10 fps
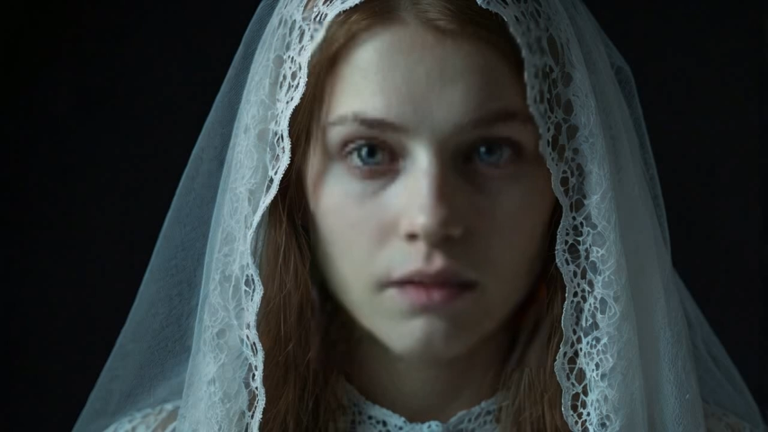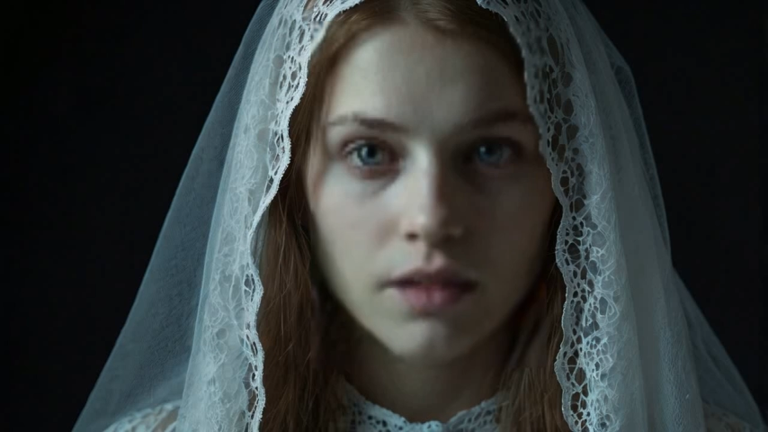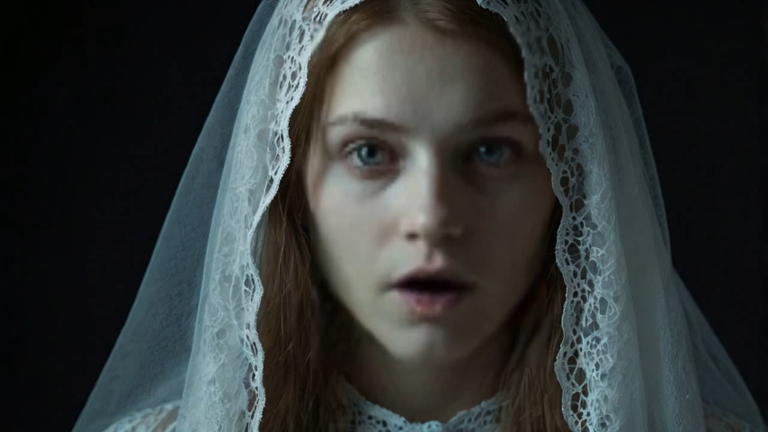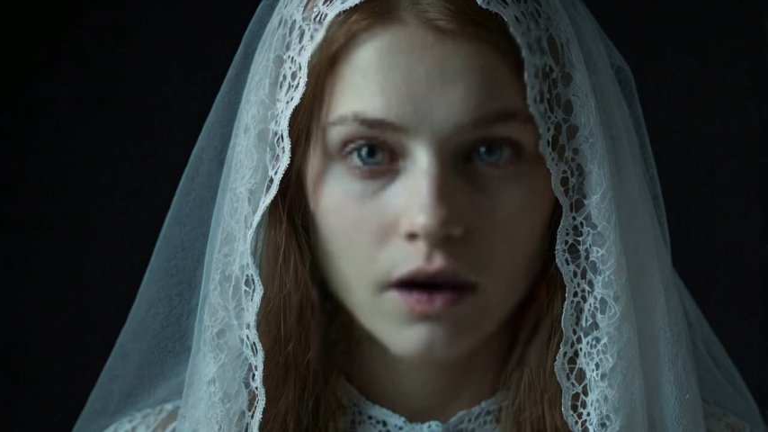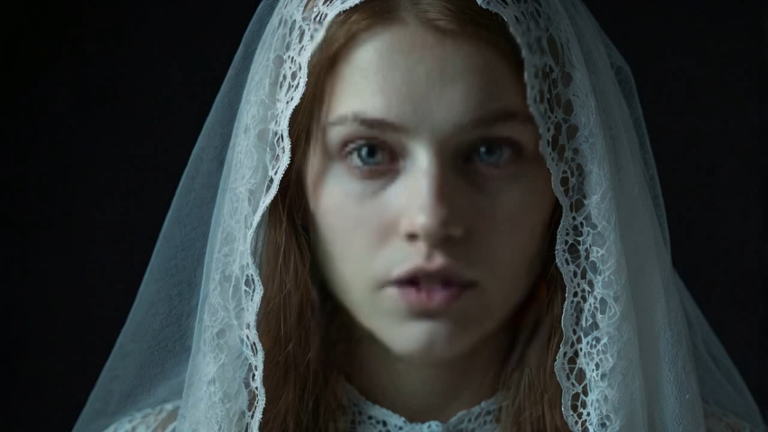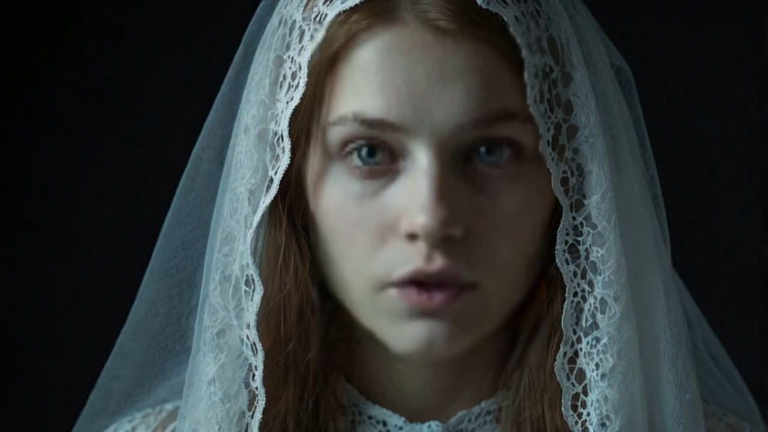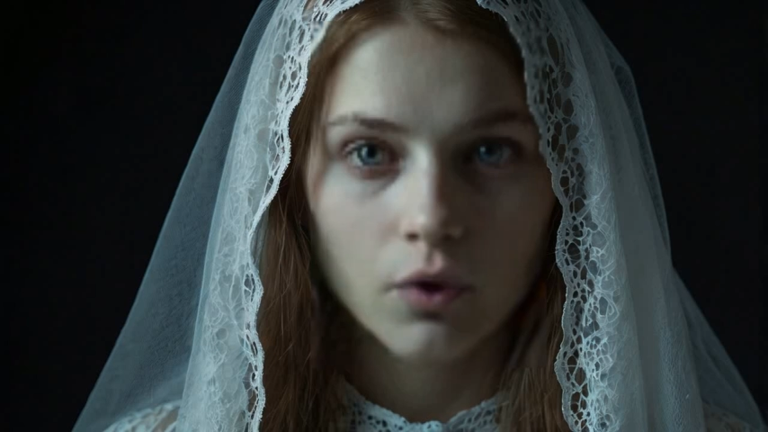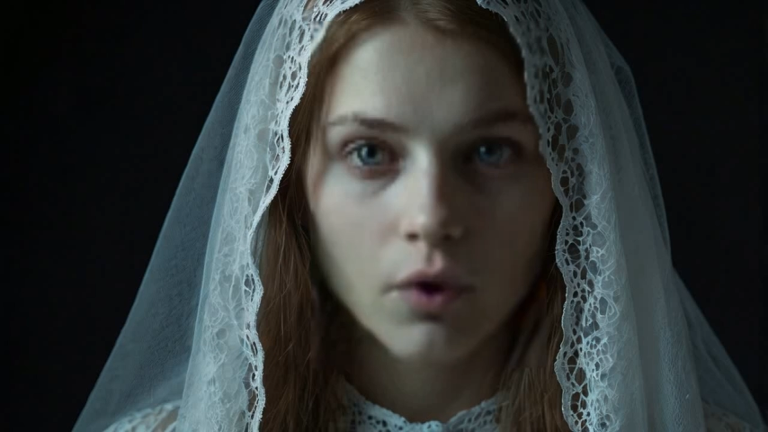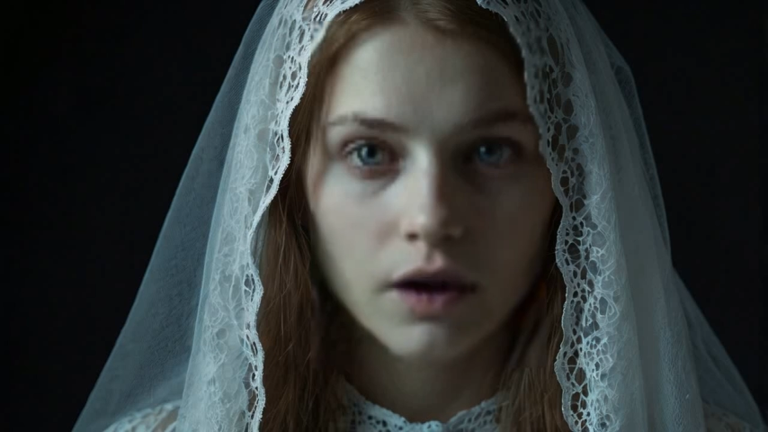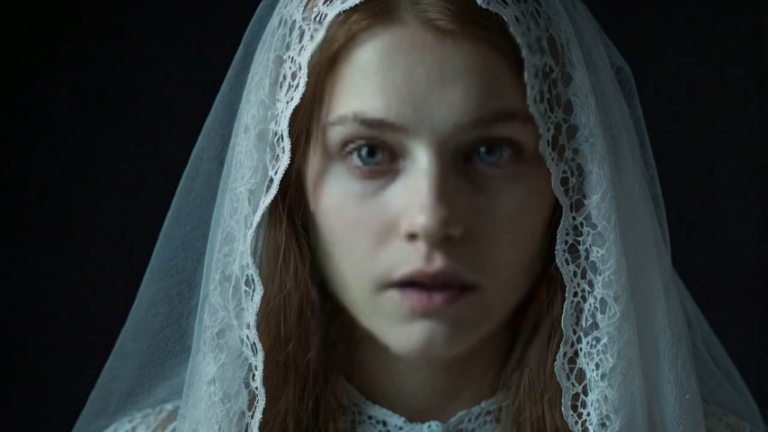The Haunted
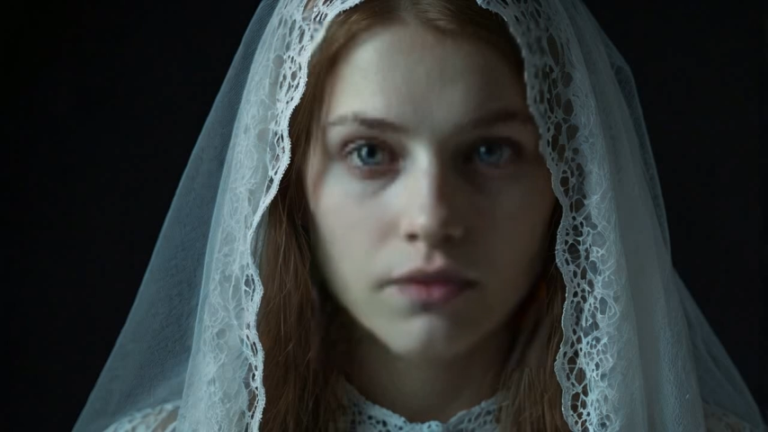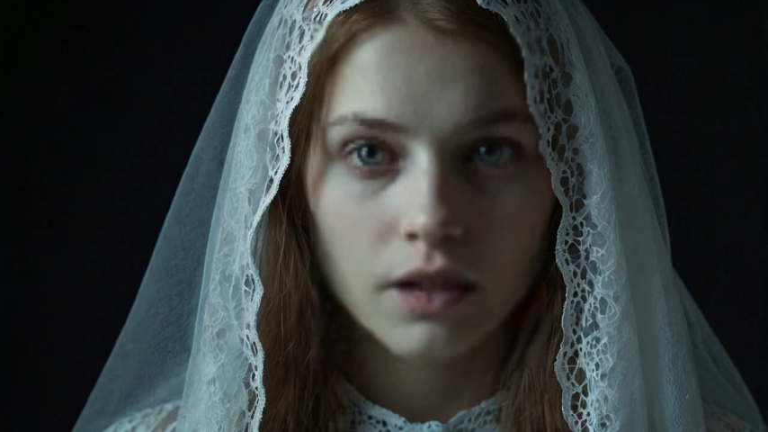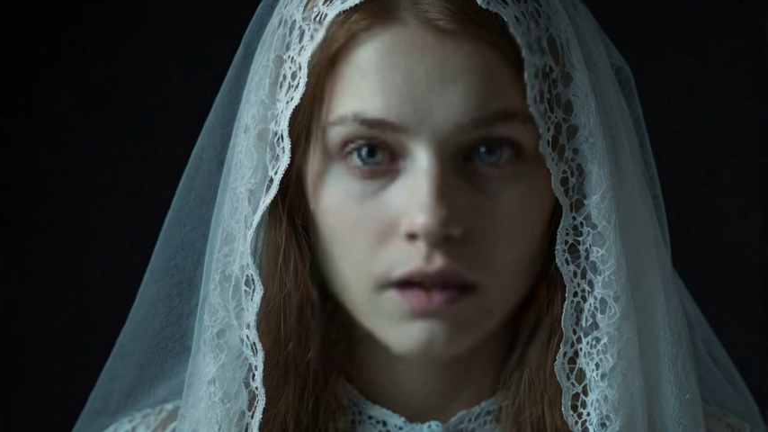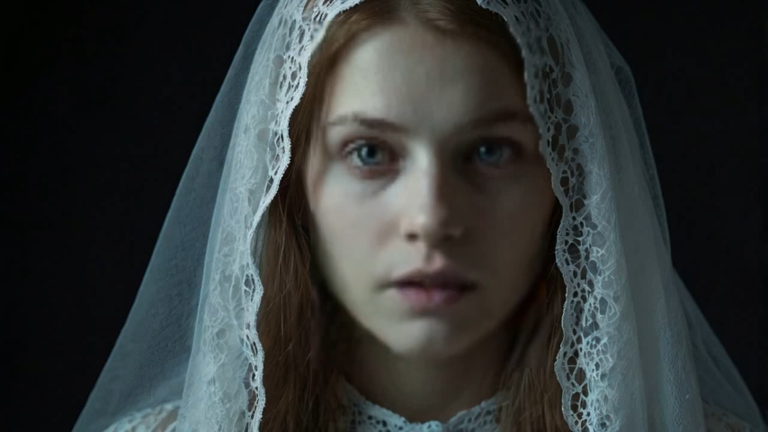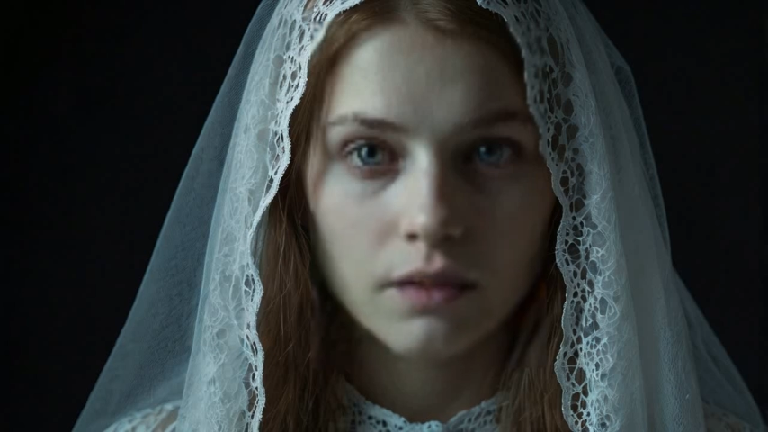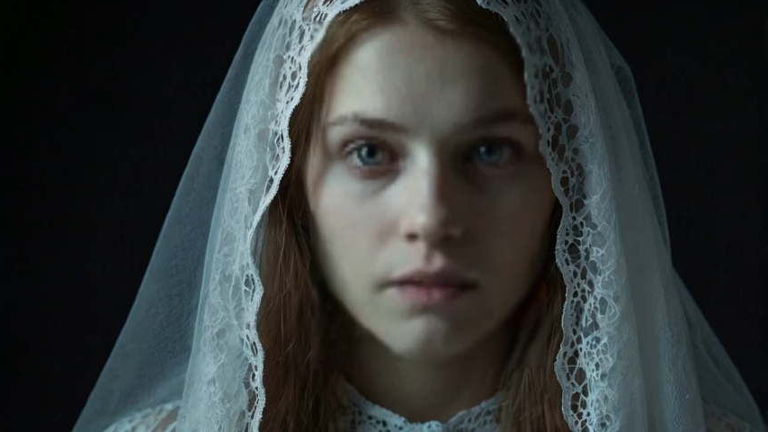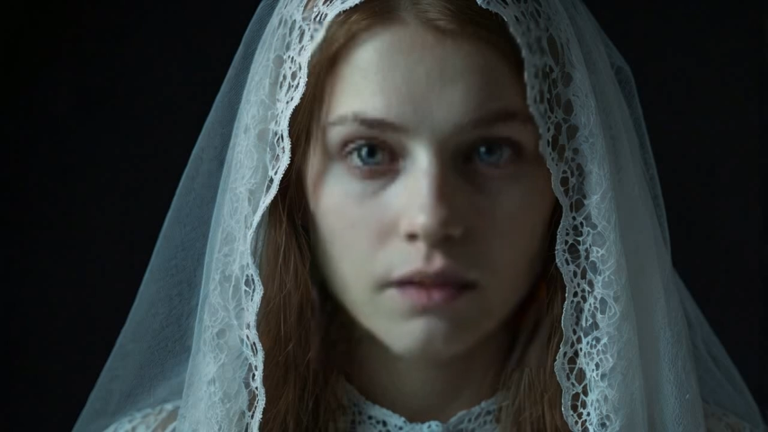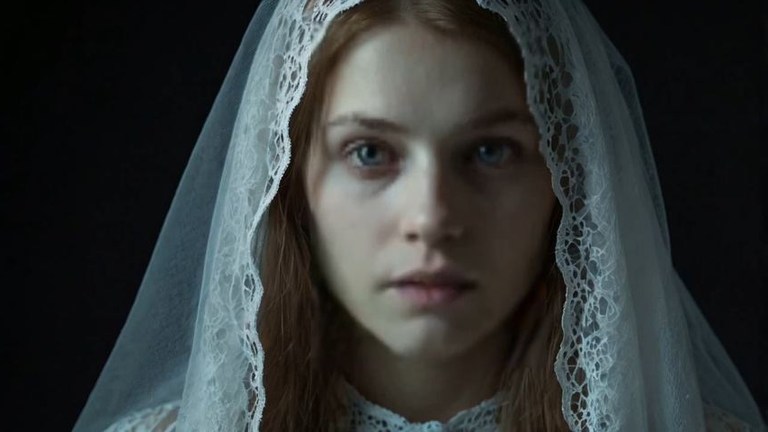Quarry of Niton.